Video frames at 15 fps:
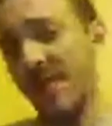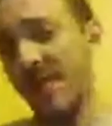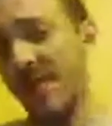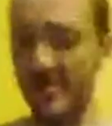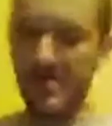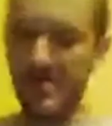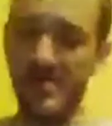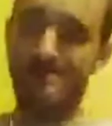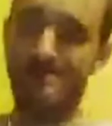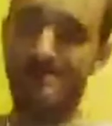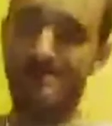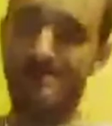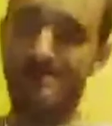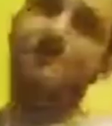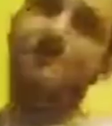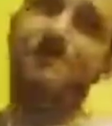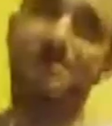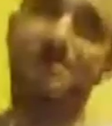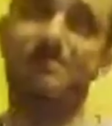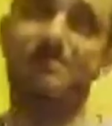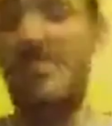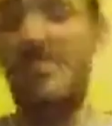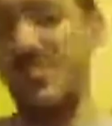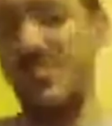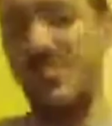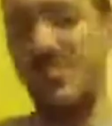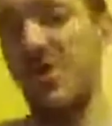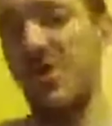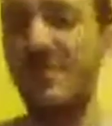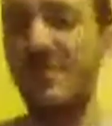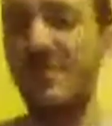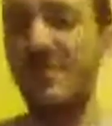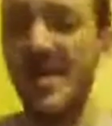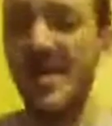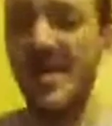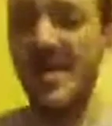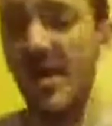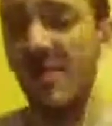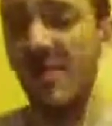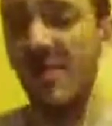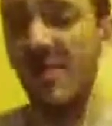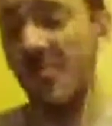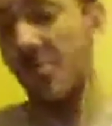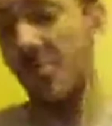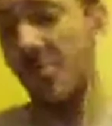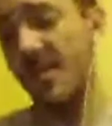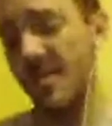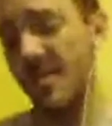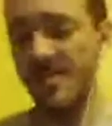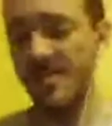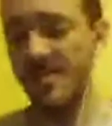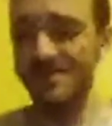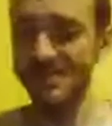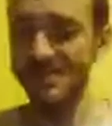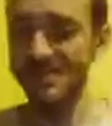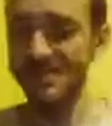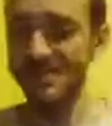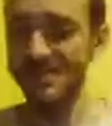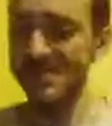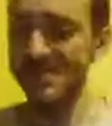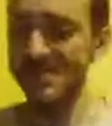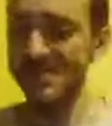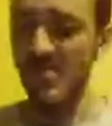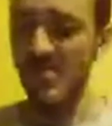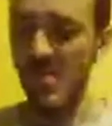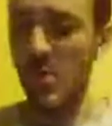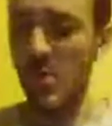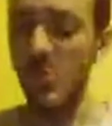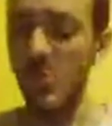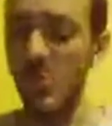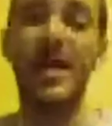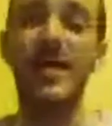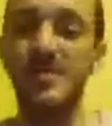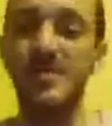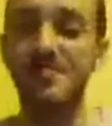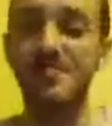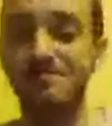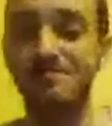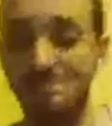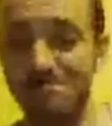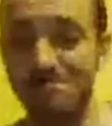like the coffin hangout for all the old guys.